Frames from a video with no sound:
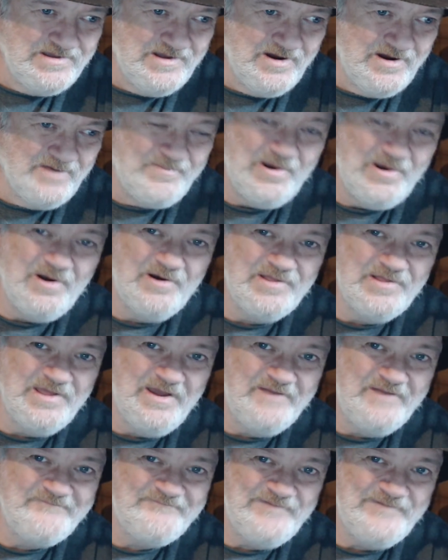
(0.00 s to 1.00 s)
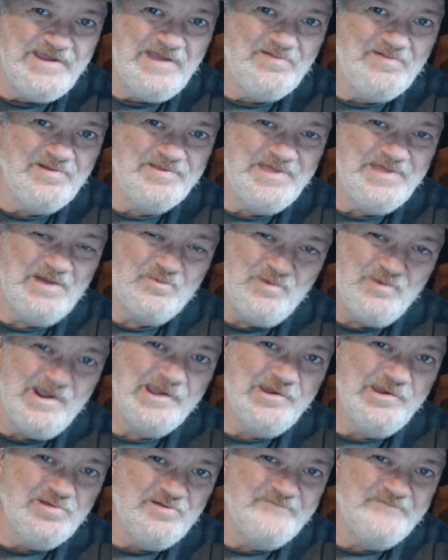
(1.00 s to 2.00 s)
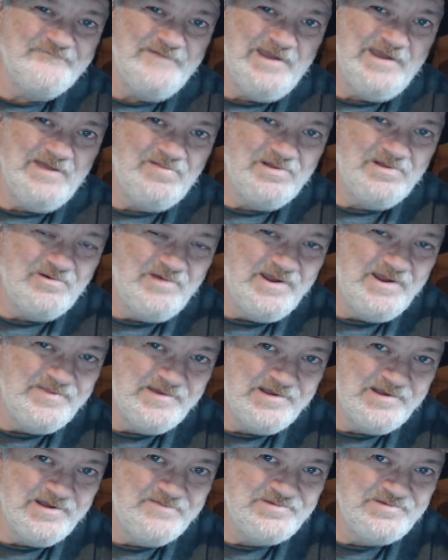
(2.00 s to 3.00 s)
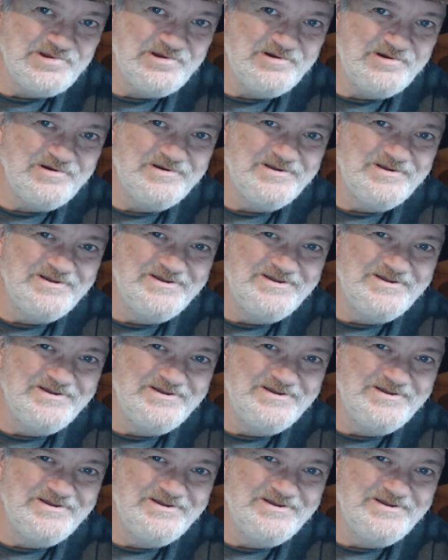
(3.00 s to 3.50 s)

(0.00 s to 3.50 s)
are part of that family, that regular family, right, that comes here.